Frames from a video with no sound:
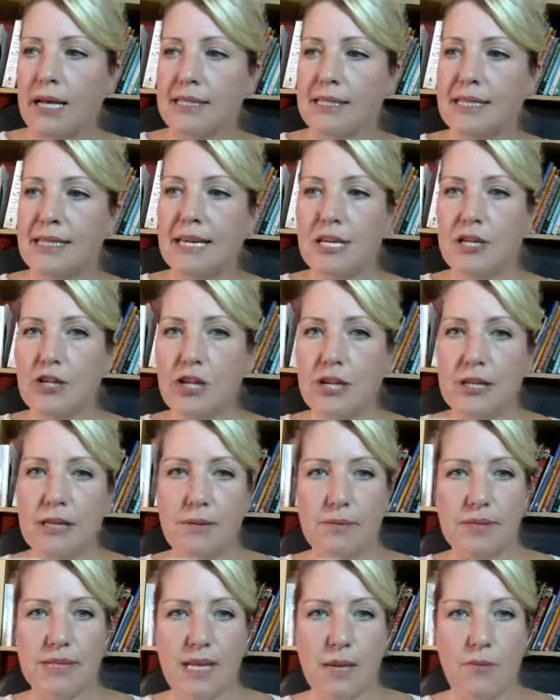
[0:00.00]
teaching
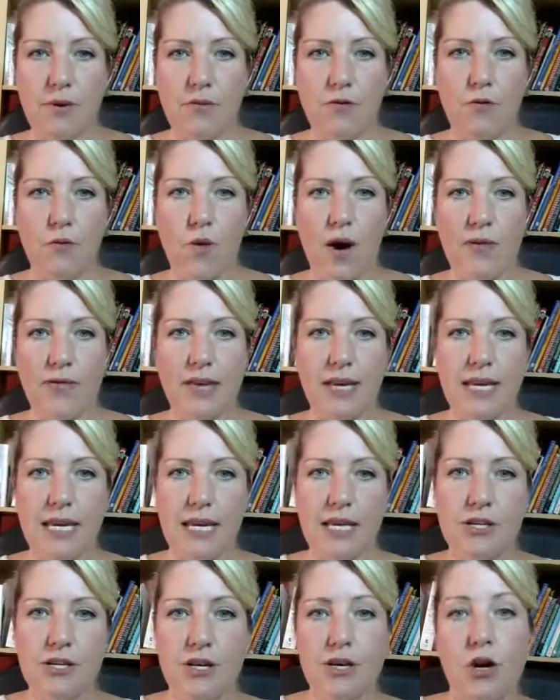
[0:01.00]
them some of what they
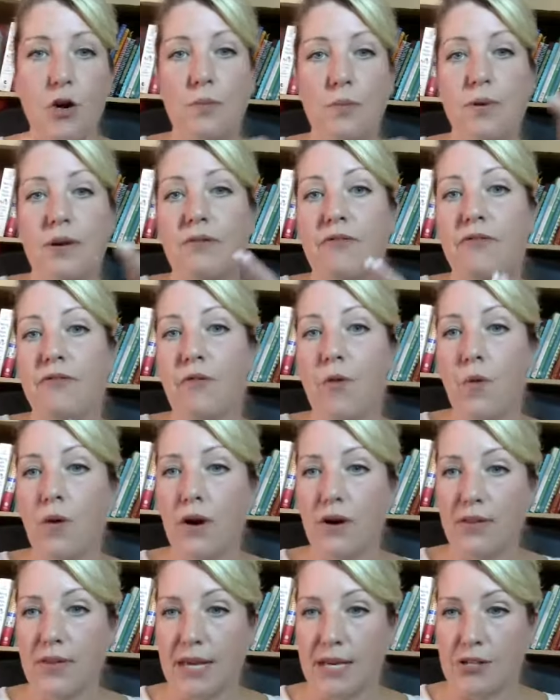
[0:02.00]
need to know
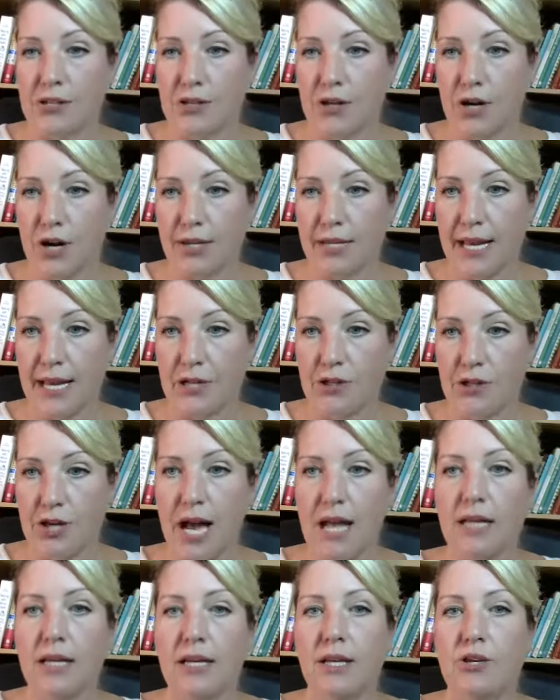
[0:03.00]
before they start that
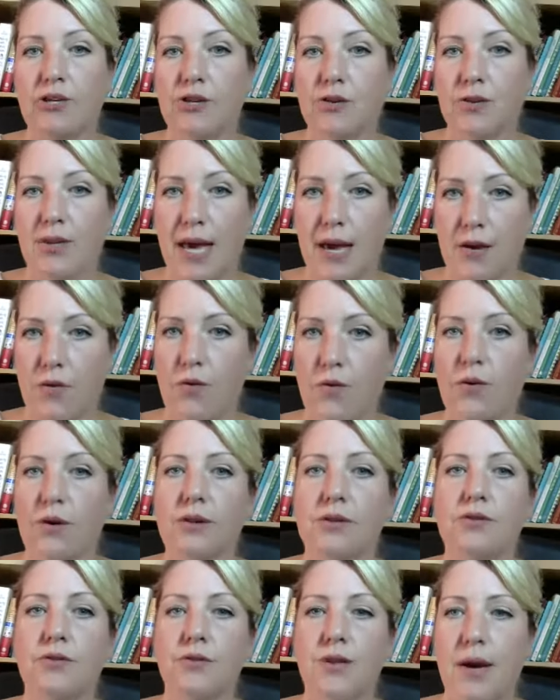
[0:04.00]
challenge or that
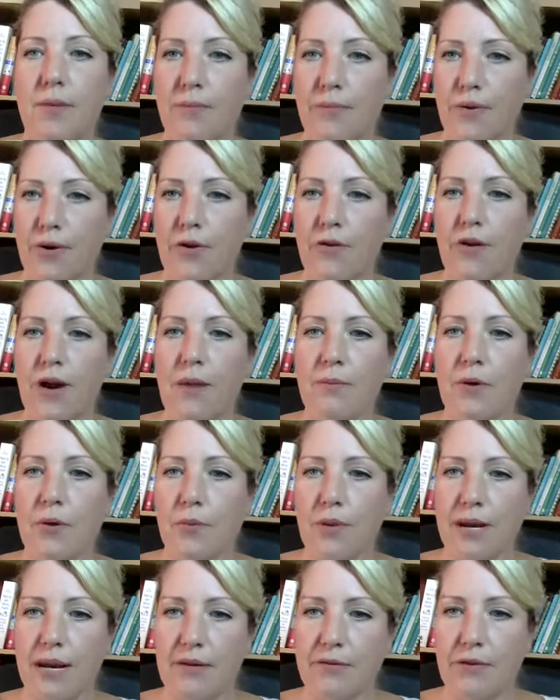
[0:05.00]
course or that program or
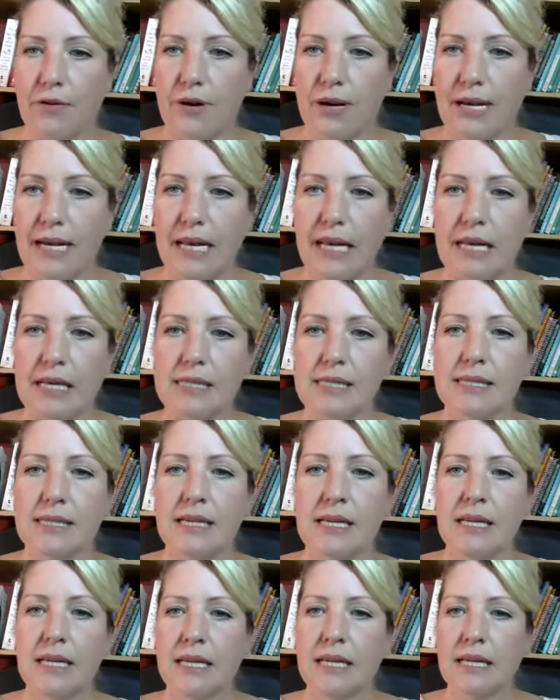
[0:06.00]
whatever it is.
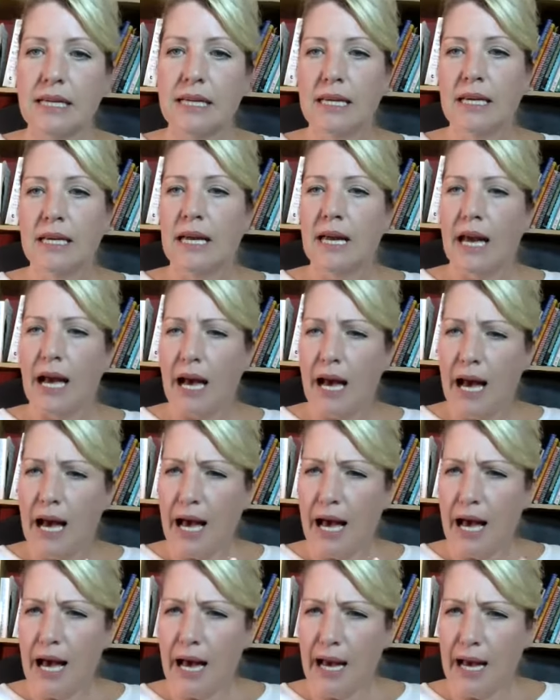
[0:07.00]

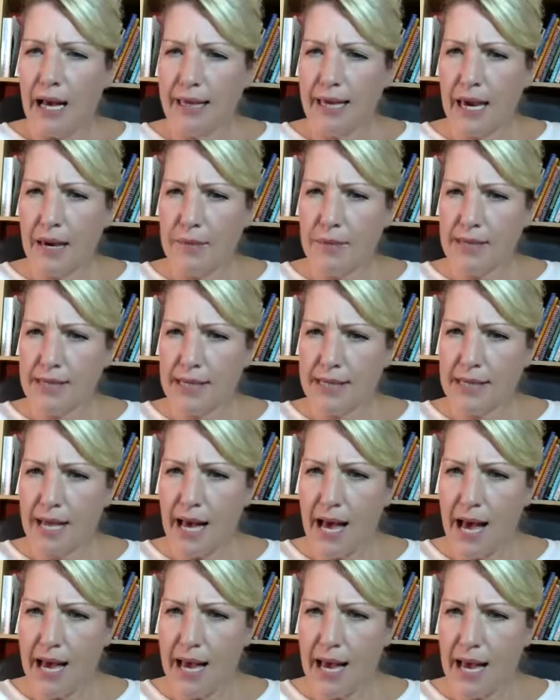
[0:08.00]
Cami says,
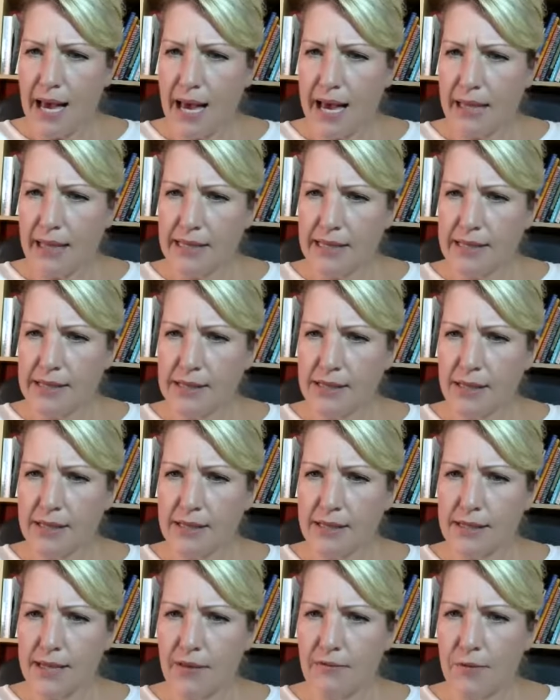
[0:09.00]
hi, Anne, this is good
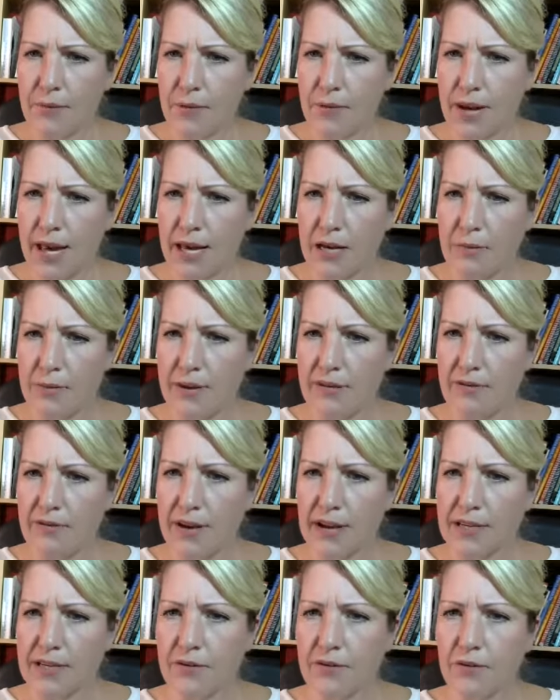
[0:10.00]
stuff about how to be
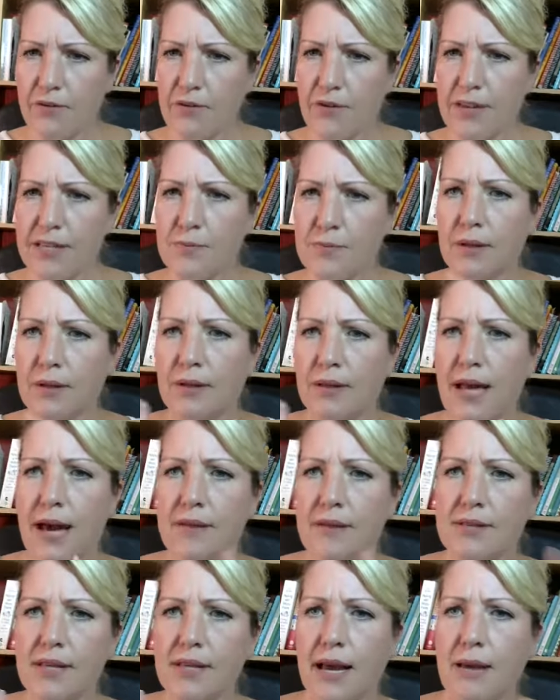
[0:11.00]
effective with Facebook
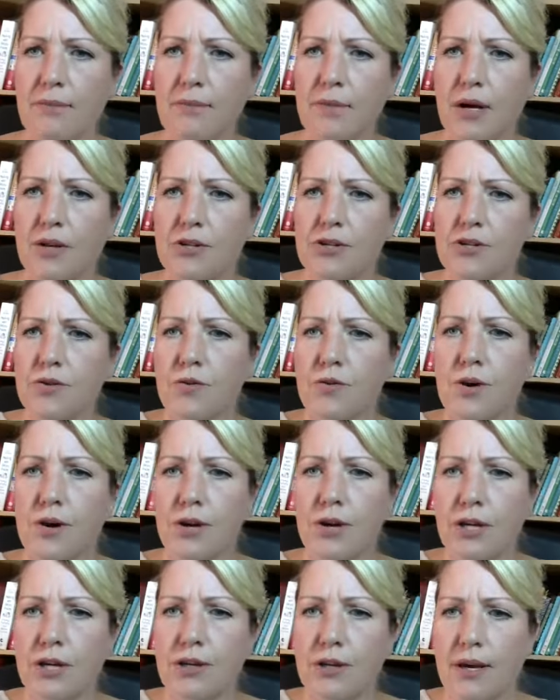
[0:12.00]
Lives. I'm not sure.